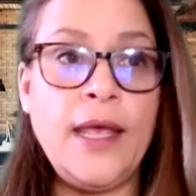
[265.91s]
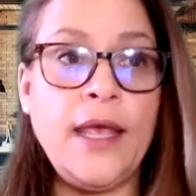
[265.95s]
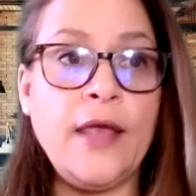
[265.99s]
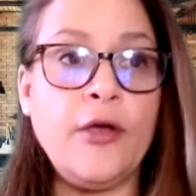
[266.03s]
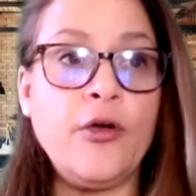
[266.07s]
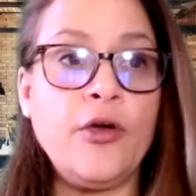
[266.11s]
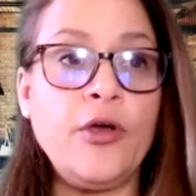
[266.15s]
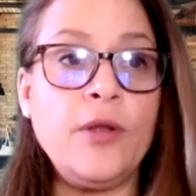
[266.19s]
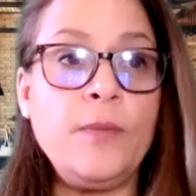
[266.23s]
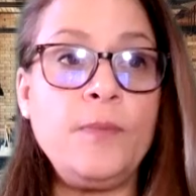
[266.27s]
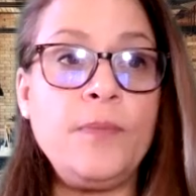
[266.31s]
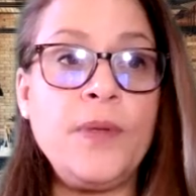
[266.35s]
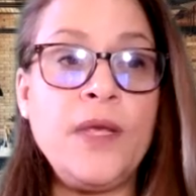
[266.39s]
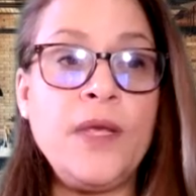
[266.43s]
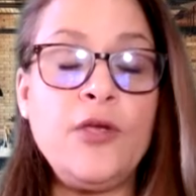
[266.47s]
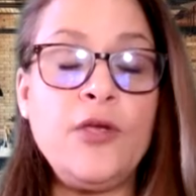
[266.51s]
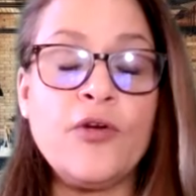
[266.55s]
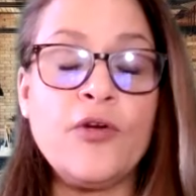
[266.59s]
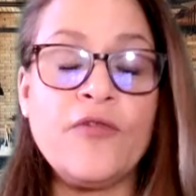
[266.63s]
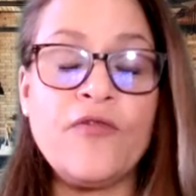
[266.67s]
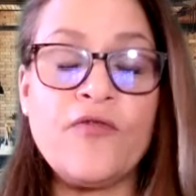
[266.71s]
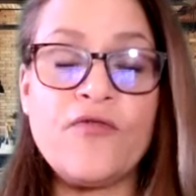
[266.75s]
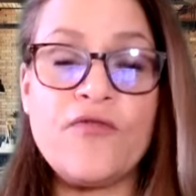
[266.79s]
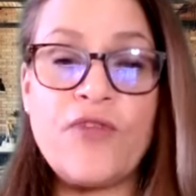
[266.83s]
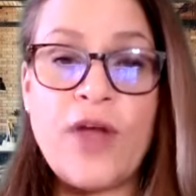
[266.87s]
It could be
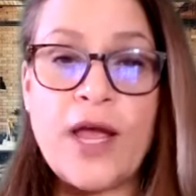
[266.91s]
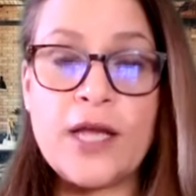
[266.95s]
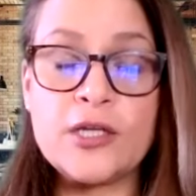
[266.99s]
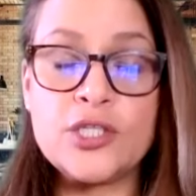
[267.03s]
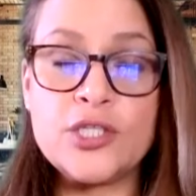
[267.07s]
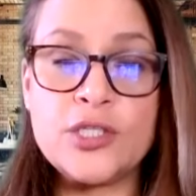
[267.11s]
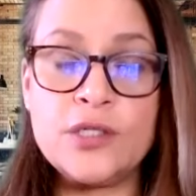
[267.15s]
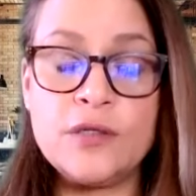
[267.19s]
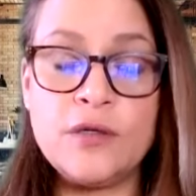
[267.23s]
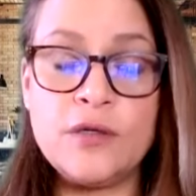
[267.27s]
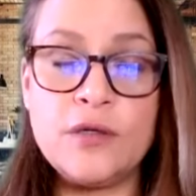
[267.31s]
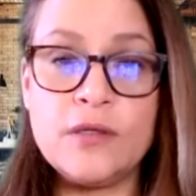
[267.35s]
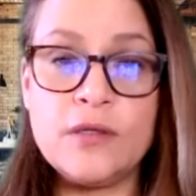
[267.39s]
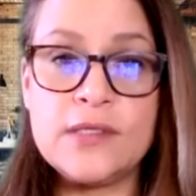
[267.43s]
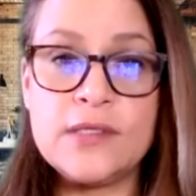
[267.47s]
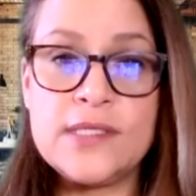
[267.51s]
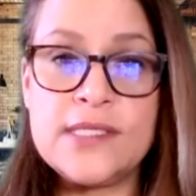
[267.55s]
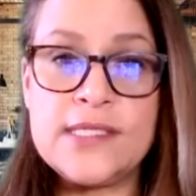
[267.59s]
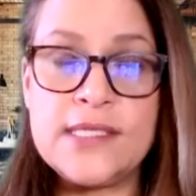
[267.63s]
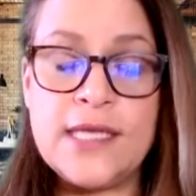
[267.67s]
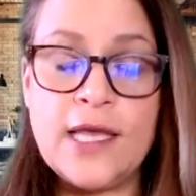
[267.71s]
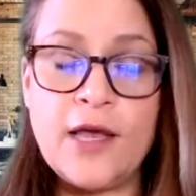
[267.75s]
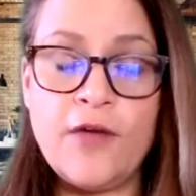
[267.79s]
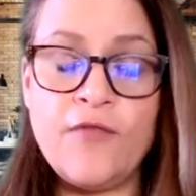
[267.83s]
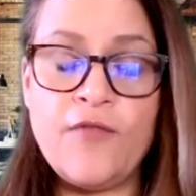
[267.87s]
your fractional
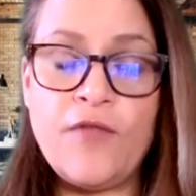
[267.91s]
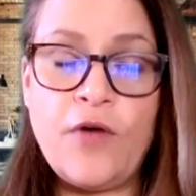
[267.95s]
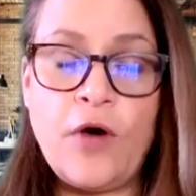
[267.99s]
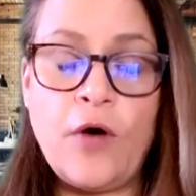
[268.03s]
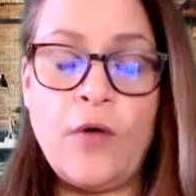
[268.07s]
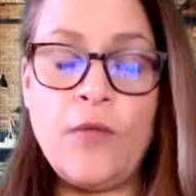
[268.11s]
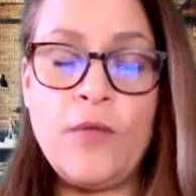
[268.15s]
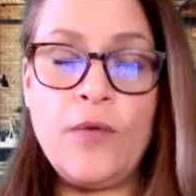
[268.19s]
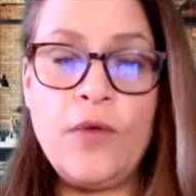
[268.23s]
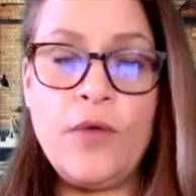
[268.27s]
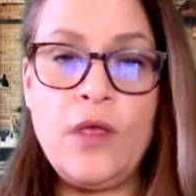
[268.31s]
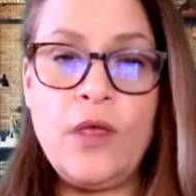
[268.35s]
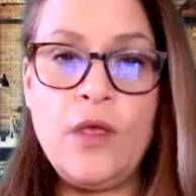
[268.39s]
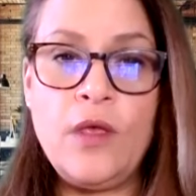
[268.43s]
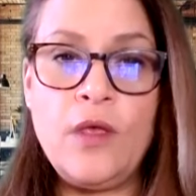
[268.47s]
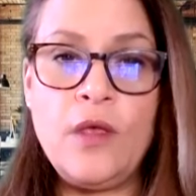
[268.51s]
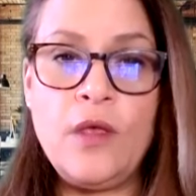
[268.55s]
CFO.